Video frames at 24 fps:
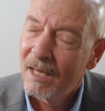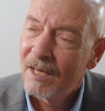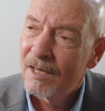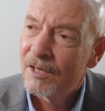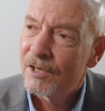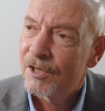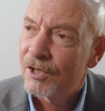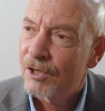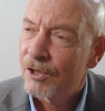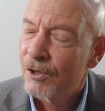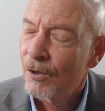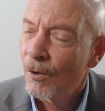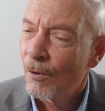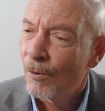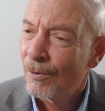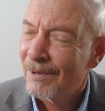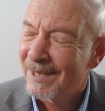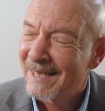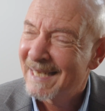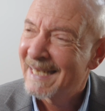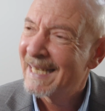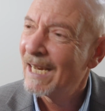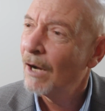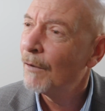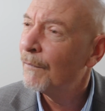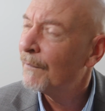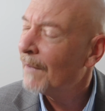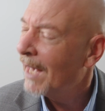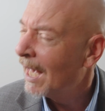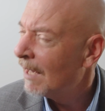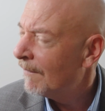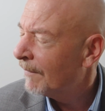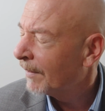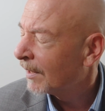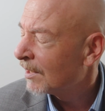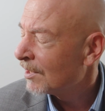So
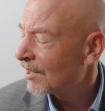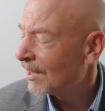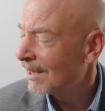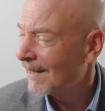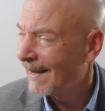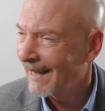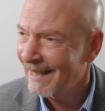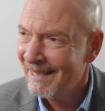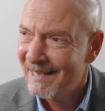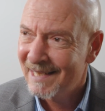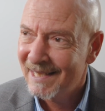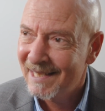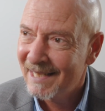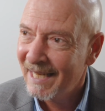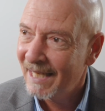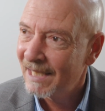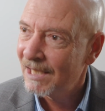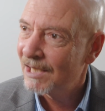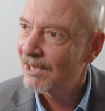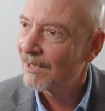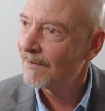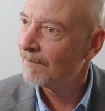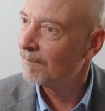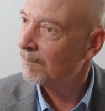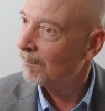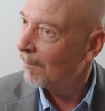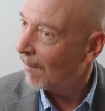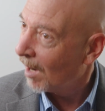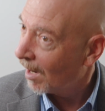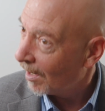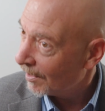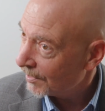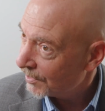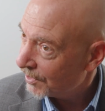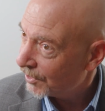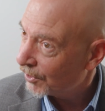self-efficacy, that sense of
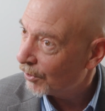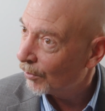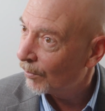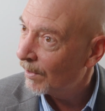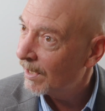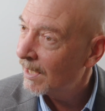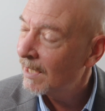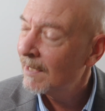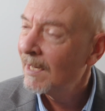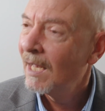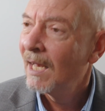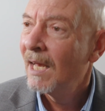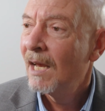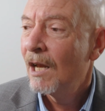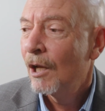mastery,